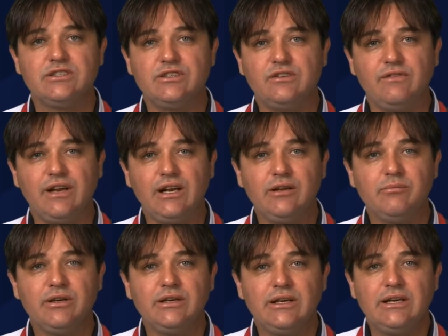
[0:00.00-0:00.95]
to
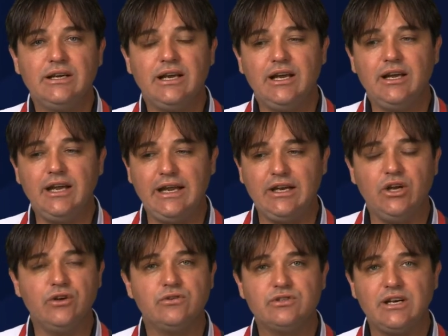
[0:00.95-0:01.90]
develop and
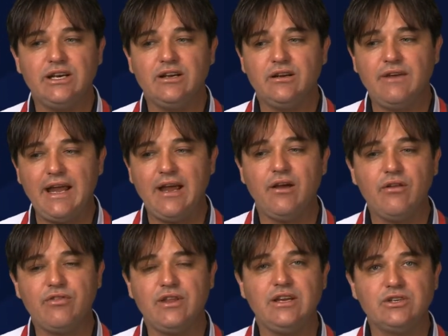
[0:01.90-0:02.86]
understanding of how
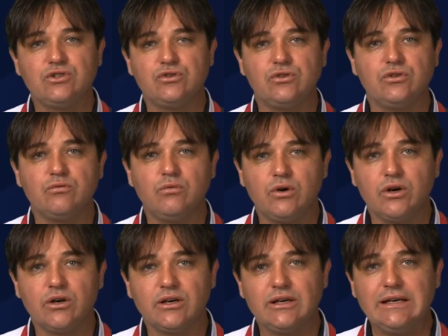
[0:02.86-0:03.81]
things should
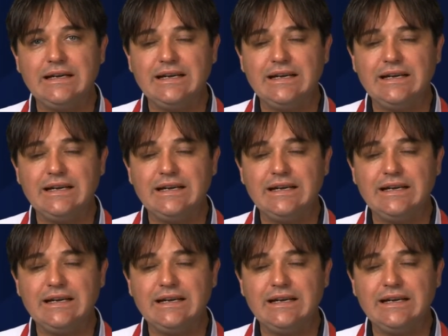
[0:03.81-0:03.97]
work.